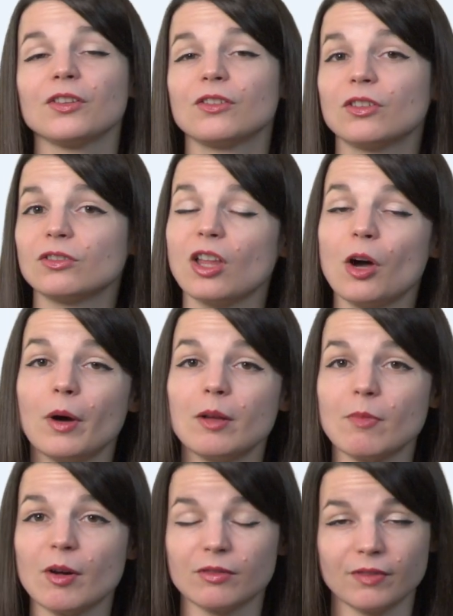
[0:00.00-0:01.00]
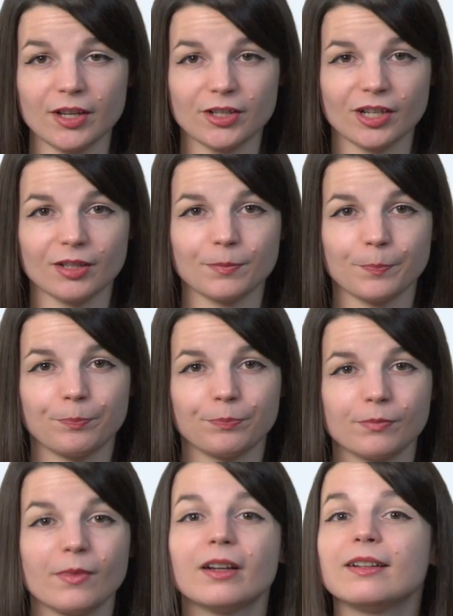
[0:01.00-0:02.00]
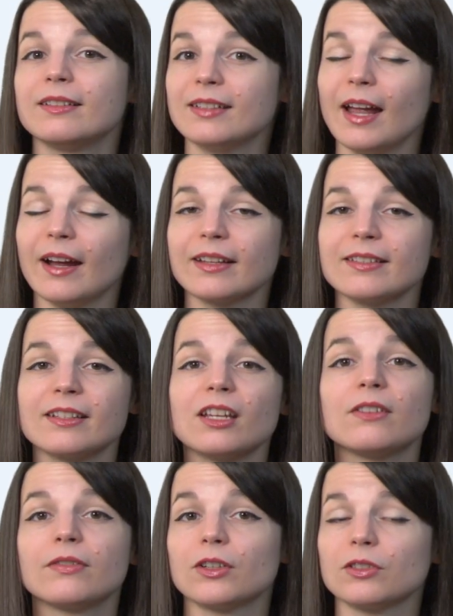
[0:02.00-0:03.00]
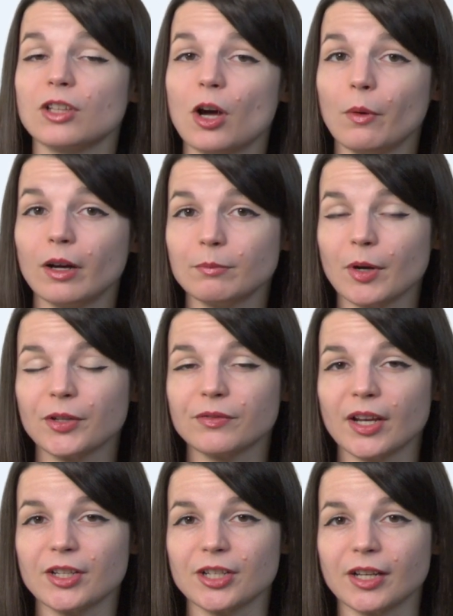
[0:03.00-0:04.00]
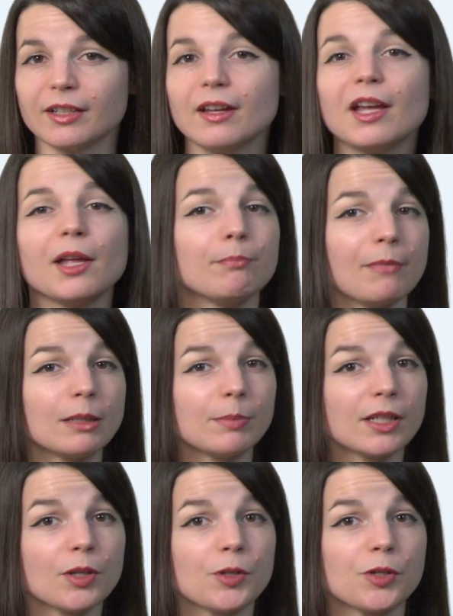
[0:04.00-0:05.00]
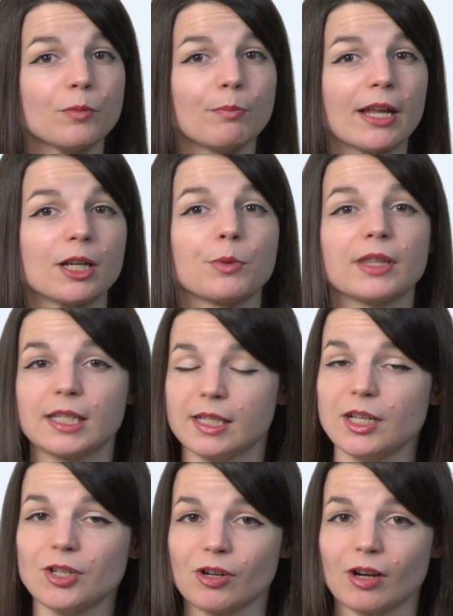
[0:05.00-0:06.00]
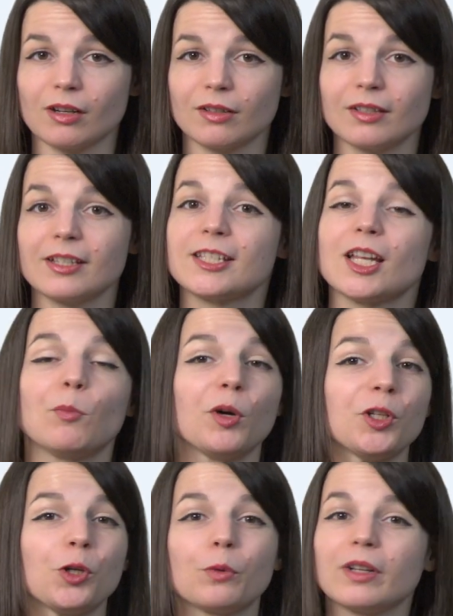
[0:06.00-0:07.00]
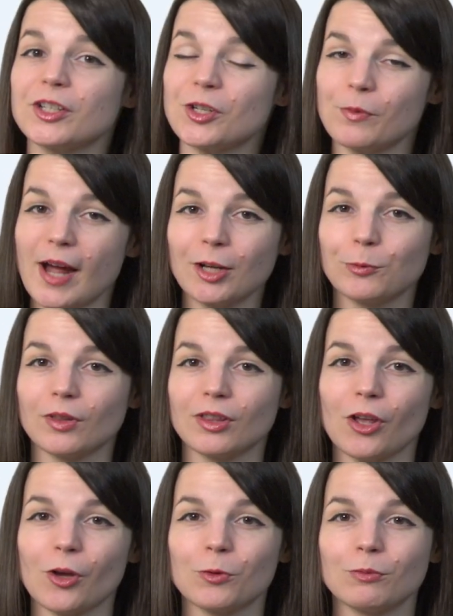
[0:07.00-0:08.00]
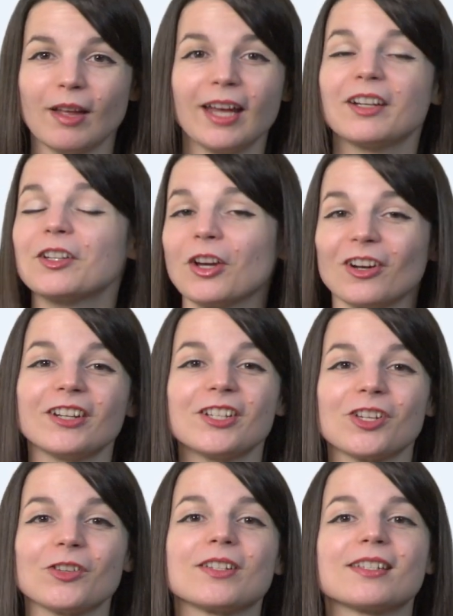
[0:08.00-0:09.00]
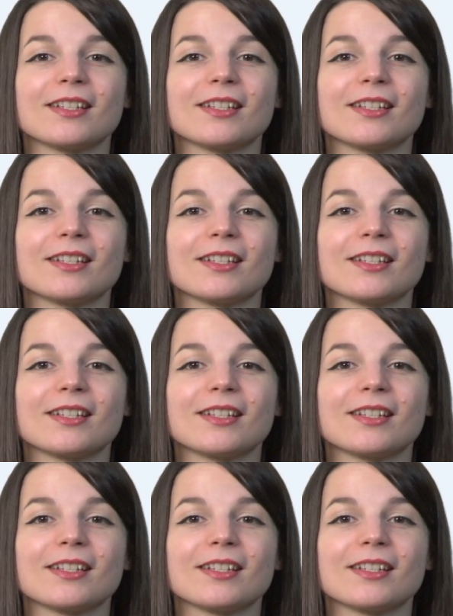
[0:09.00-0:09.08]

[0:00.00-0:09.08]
You're low on motivation. Next, if you're low on motivation, maybe you'd do better with a teacher, someone who will interact with you and encourage you to